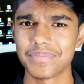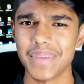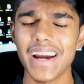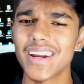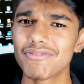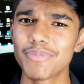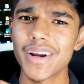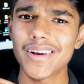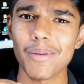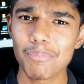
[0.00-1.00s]
And I've made a
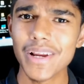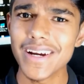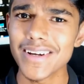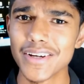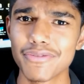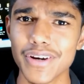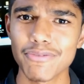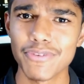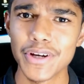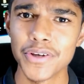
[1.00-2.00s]
completely different
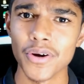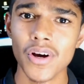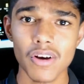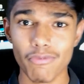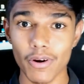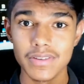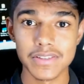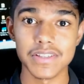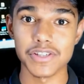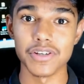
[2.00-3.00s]
video for this
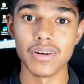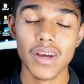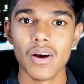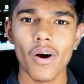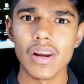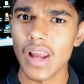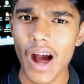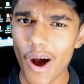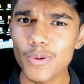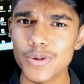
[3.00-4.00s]
section on
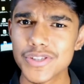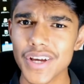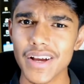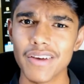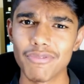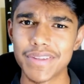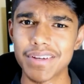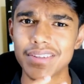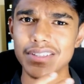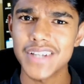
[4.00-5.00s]
how to check whether
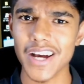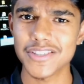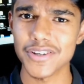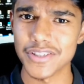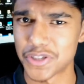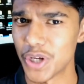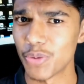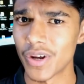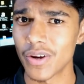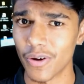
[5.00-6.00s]
the charger is
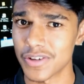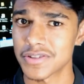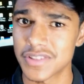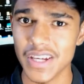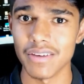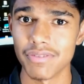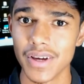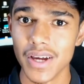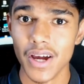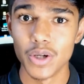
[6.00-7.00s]
genuine or safe
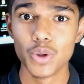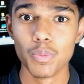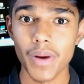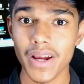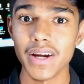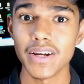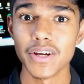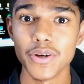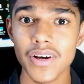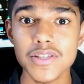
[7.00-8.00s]
to plug it
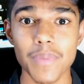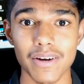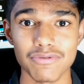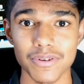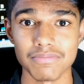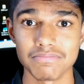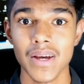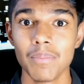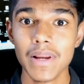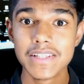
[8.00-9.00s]
into your smartphone.
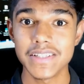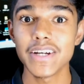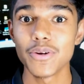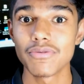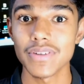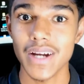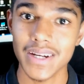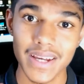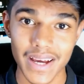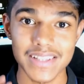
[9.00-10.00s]
Please stay tuned for that
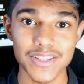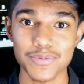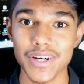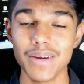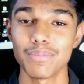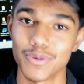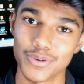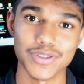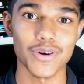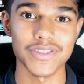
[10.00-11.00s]
and subscribe to the
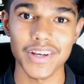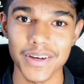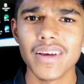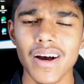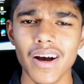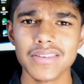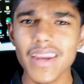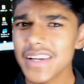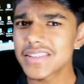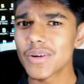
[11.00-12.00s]
SOSIC. The
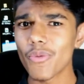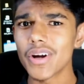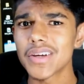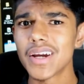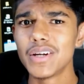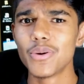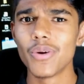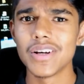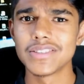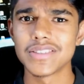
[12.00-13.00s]
next thing what you can do
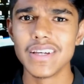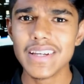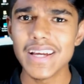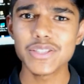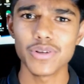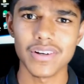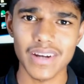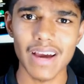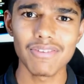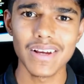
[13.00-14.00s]
is, in case you are
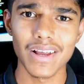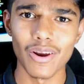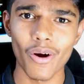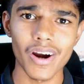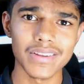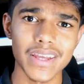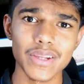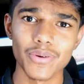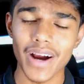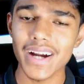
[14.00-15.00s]
traveling a lot, then you
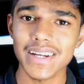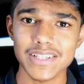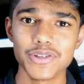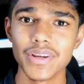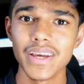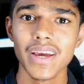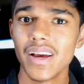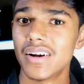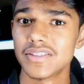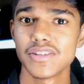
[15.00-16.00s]
can't actually
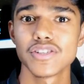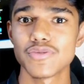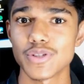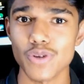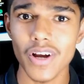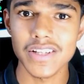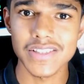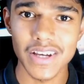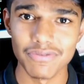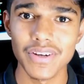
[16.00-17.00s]
search for sockets
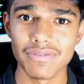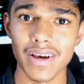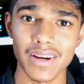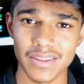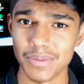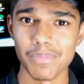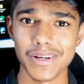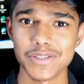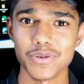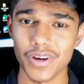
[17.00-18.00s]
everywhere in the
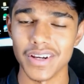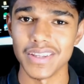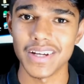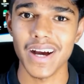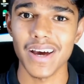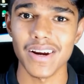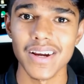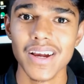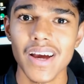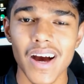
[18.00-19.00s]
bus or in the car.
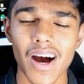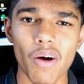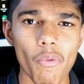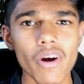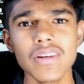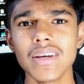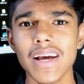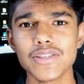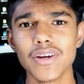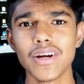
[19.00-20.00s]
What you can
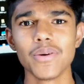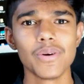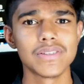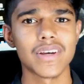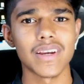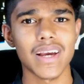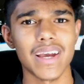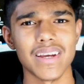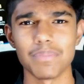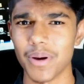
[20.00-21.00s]
actually do is you can
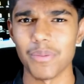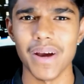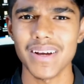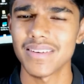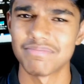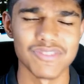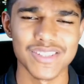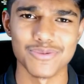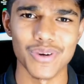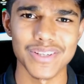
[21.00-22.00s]
carry a power bank, which is
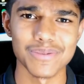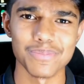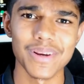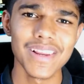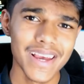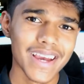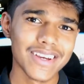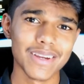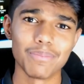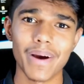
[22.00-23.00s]
very simple. You
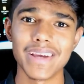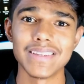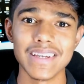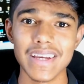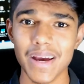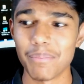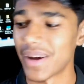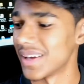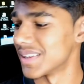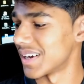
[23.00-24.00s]
can buy the
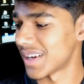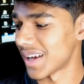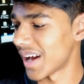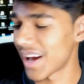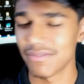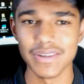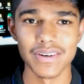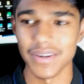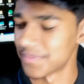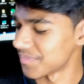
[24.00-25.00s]
MI that I have here.